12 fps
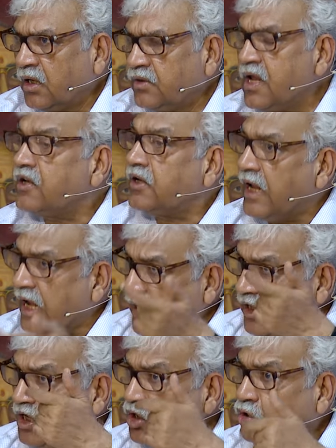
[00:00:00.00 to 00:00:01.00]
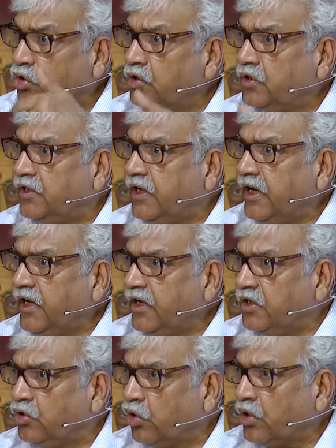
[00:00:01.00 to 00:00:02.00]
that any
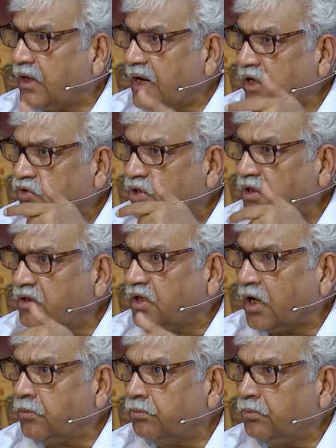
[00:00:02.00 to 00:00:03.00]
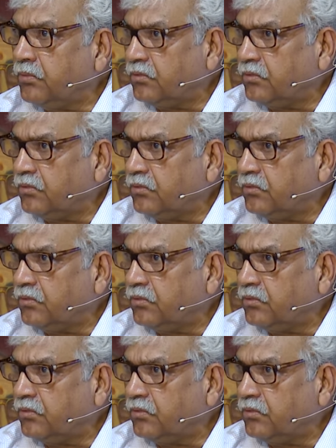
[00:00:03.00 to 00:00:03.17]
deed or action done,